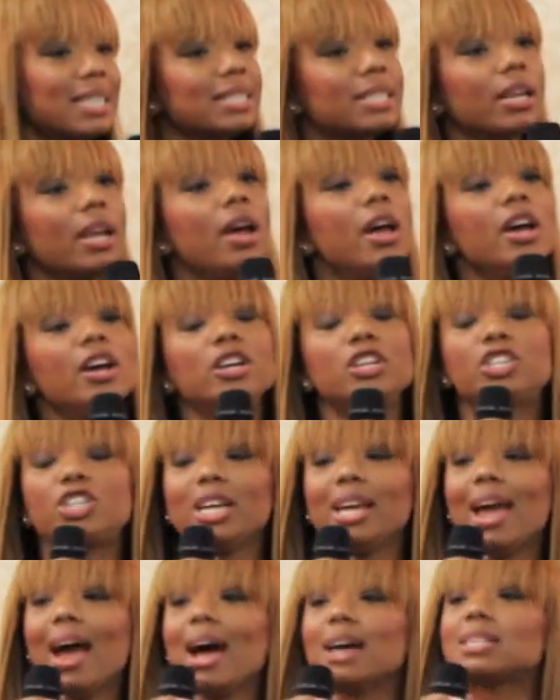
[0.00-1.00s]
listen,
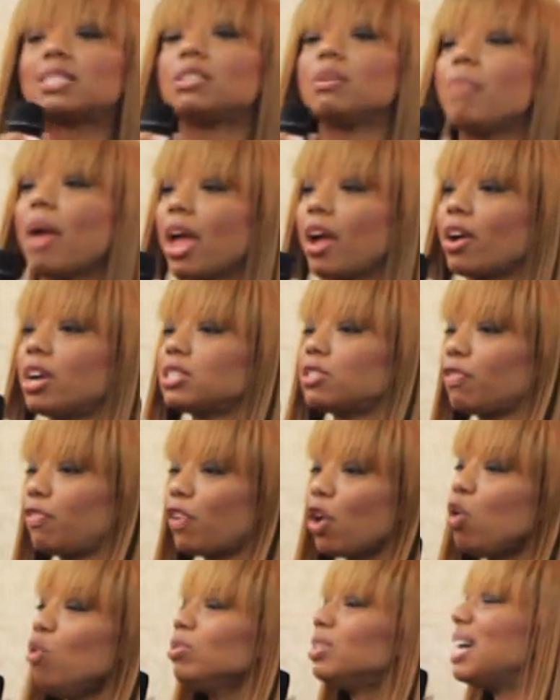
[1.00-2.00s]
she has some areas
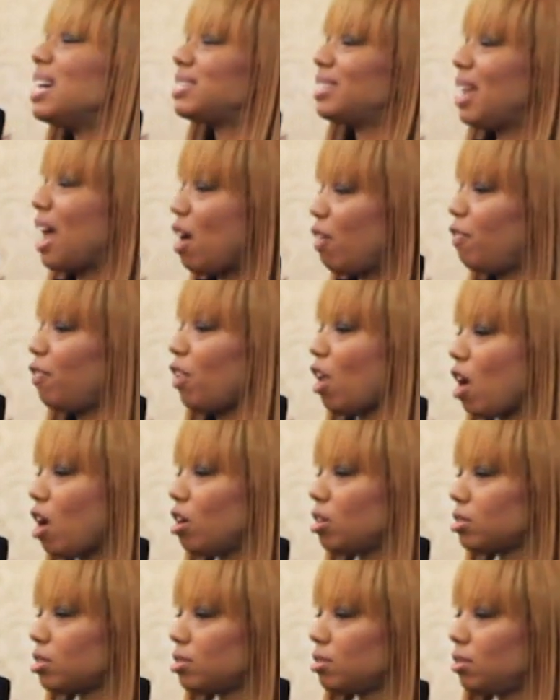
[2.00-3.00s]
of flaws. Who doesn't have
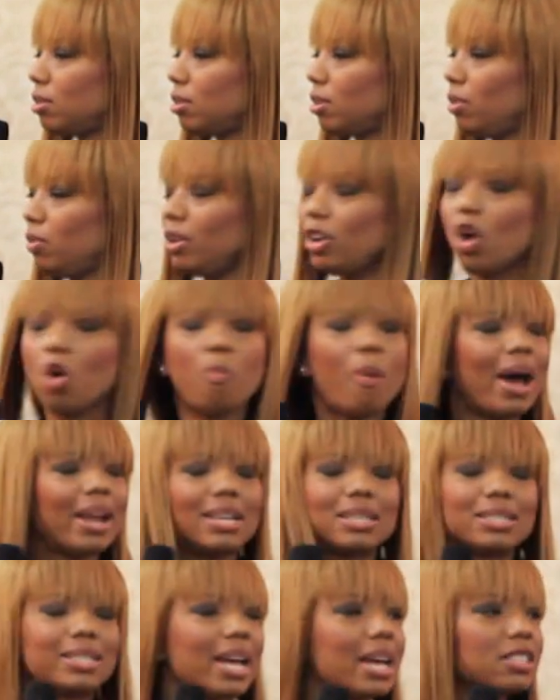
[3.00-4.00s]
flaws?
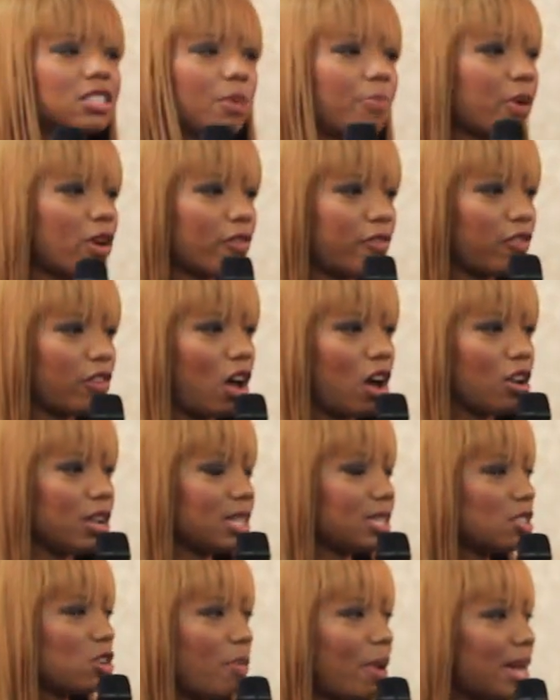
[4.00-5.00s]
Nobody stands up here
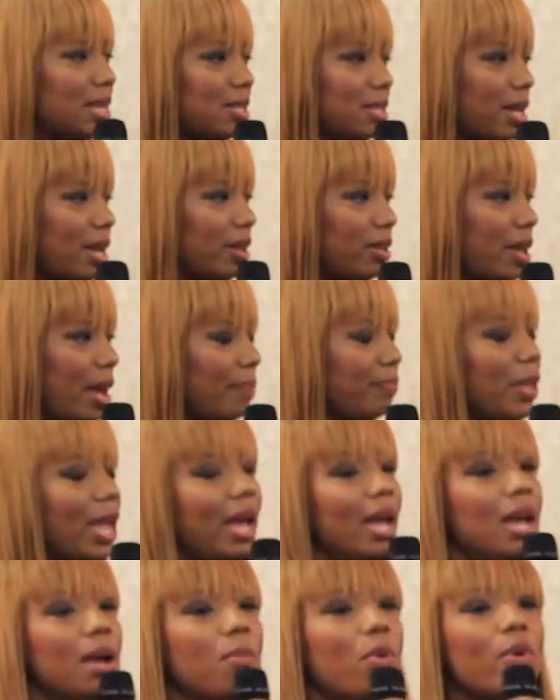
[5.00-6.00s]
flawless. Nobody's saying
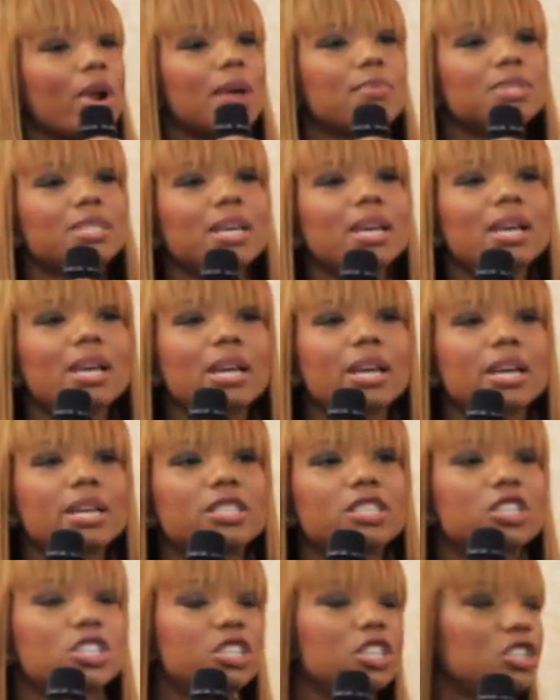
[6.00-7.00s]
that. But what I'm saying
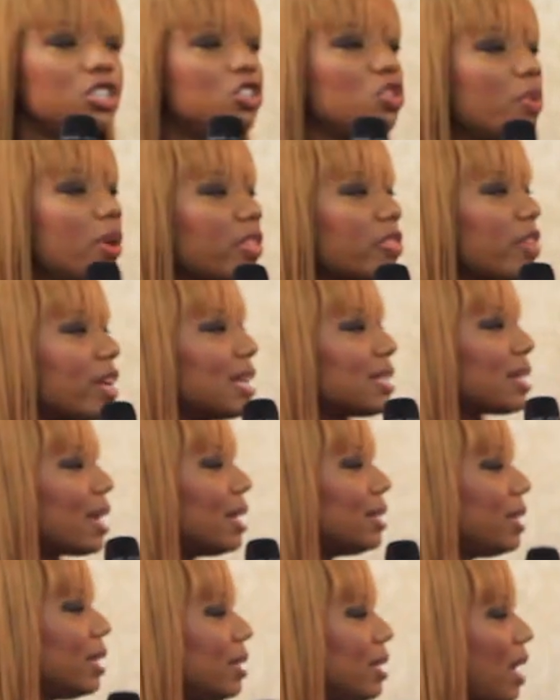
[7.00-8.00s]
is she's doing things
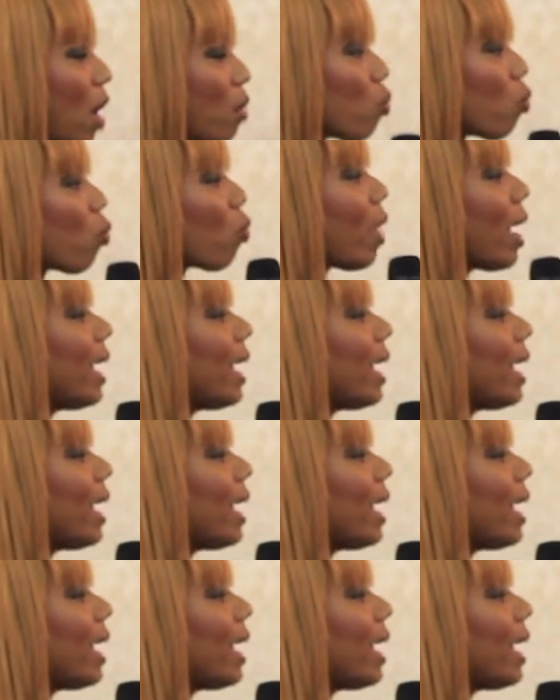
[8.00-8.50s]
that I did not